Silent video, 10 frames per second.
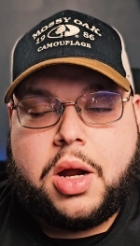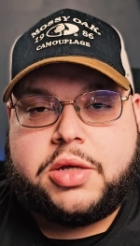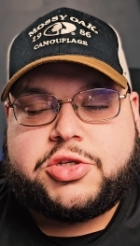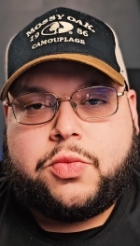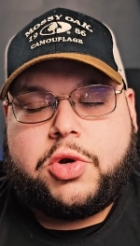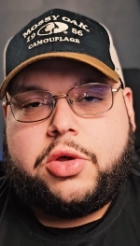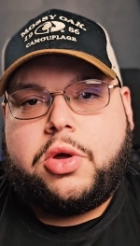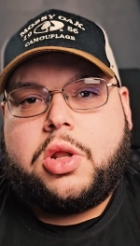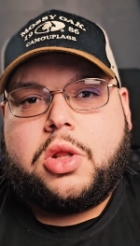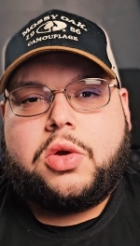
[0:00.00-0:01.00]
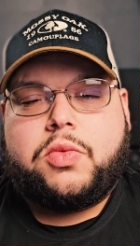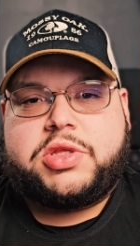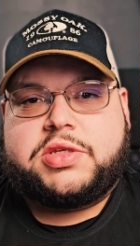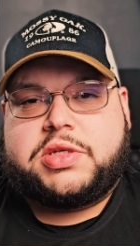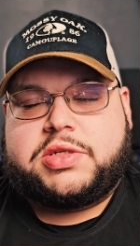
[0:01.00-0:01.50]
right, so what are you gonna learn with
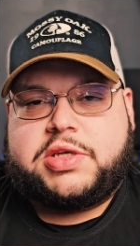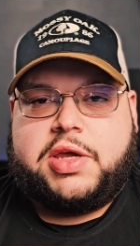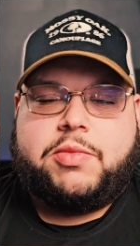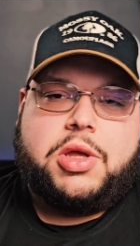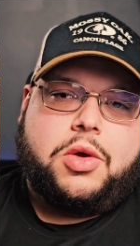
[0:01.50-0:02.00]
this exam?